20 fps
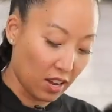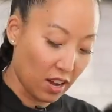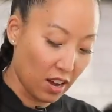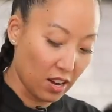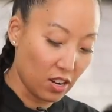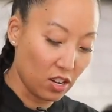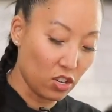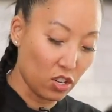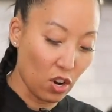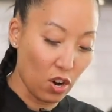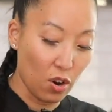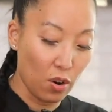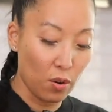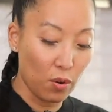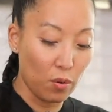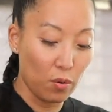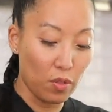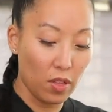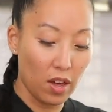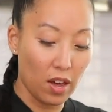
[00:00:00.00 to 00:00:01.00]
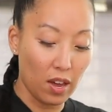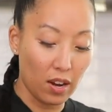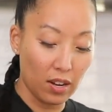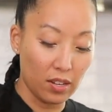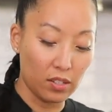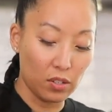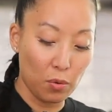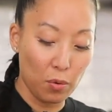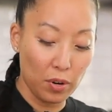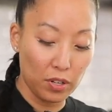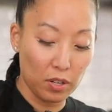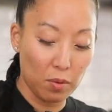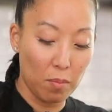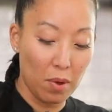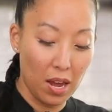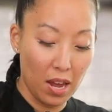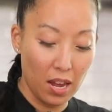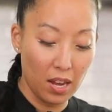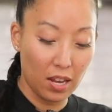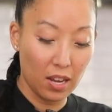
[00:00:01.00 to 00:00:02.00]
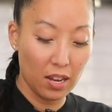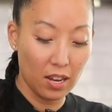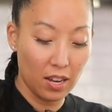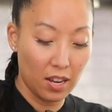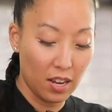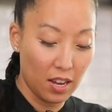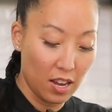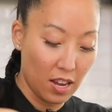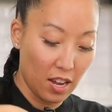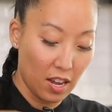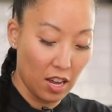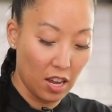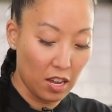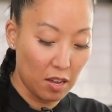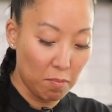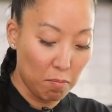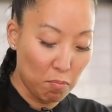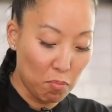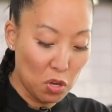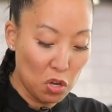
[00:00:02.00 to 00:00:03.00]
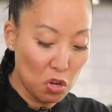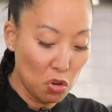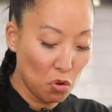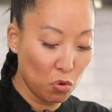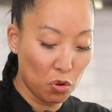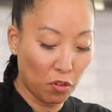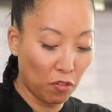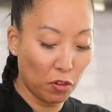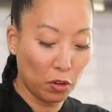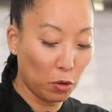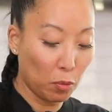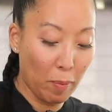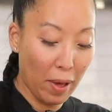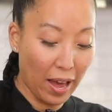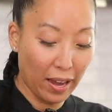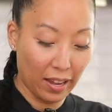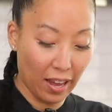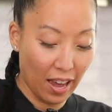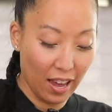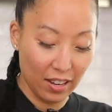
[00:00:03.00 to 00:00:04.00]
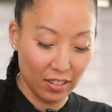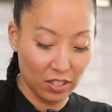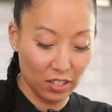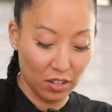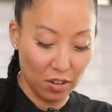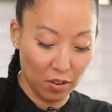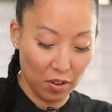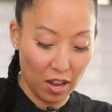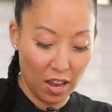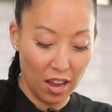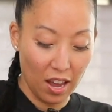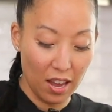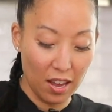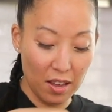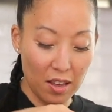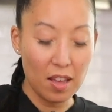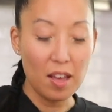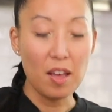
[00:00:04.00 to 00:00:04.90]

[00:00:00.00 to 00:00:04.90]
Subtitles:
kind of dough that is going to make a beautiful baguette, okay?